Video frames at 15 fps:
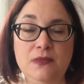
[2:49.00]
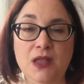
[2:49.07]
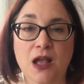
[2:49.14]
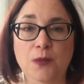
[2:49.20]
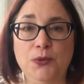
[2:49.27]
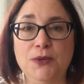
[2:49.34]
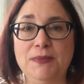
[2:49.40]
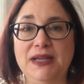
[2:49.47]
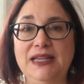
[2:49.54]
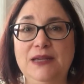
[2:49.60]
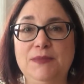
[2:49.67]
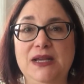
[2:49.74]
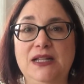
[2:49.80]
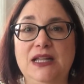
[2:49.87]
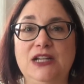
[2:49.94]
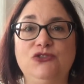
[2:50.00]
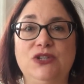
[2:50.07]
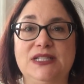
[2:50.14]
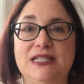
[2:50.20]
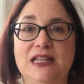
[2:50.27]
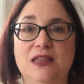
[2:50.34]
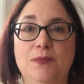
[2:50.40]
I'll put my email
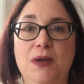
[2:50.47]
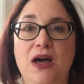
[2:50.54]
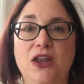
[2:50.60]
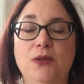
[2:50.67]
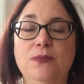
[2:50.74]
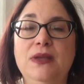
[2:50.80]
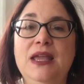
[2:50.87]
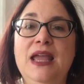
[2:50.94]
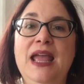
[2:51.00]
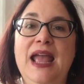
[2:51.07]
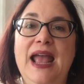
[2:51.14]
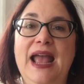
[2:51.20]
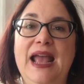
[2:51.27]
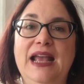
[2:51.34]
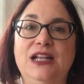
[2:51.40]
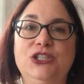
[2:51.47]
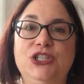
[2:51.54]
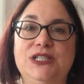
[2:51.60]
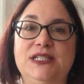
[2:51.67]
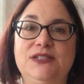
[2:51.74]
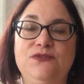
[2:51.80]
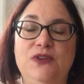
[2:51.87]
address at the bottom, and
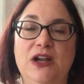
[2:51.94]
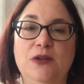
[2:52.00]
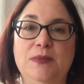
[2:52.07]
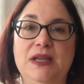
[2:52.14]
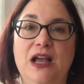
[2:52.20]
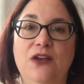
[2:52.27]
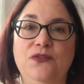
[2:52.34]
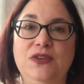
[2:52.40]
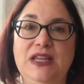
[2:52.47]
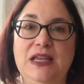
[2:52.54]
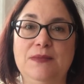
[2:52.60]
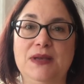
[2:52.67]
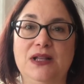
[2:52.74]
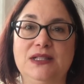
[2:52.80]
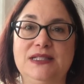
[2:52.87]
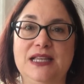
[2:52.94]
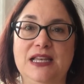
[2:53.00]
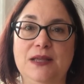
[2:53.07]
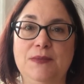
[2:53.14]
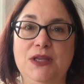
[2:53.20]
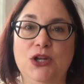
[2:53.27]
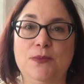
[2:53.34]
just fire me off an email
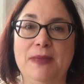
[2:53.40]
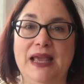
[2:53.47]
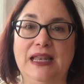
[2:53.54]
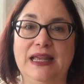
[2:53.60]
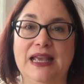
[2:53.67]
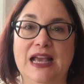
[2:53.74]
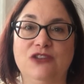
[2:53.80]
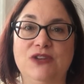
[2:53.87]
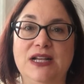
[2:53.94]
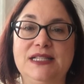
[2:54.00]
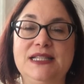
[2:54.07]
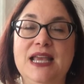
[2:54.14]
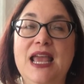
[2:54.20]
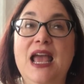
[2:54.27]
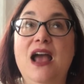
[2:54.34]
sending me your mailing address.